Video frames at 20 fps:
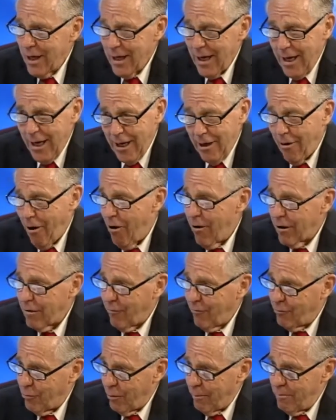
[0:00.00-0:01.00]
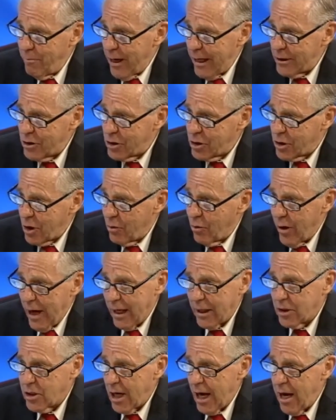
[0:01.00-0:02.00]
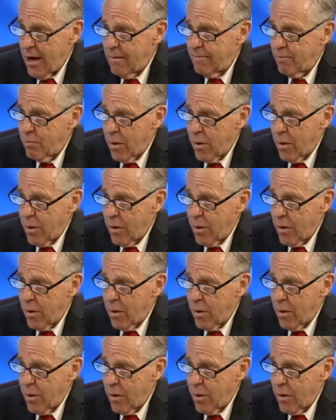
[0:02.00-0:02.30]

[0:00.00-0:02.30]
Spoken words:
He got for Best Director,